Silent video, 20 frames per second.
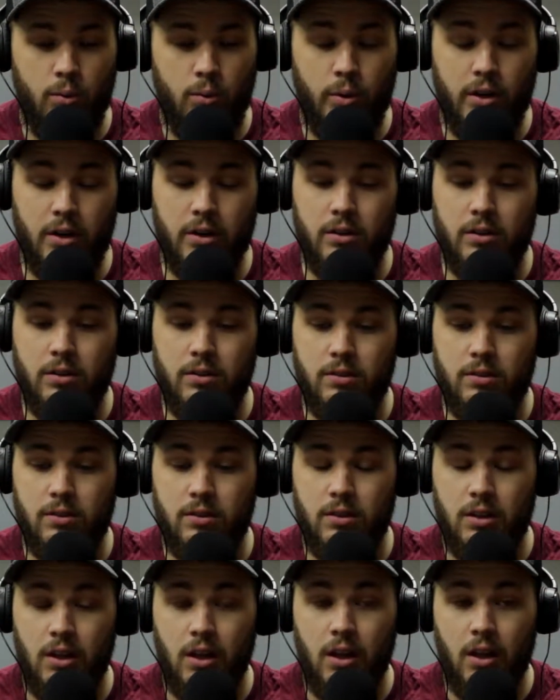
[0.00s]
where
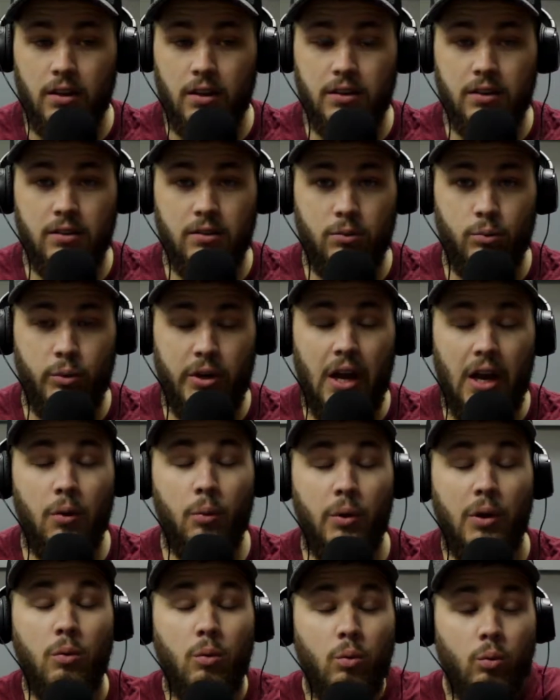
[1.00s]

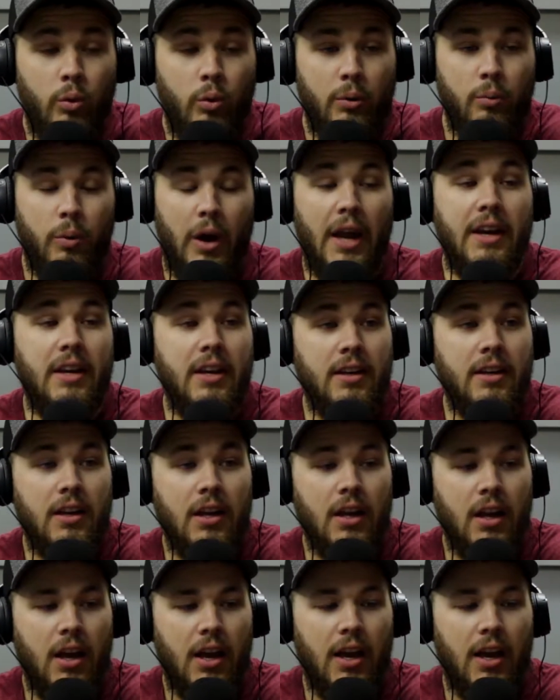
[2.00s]
We waited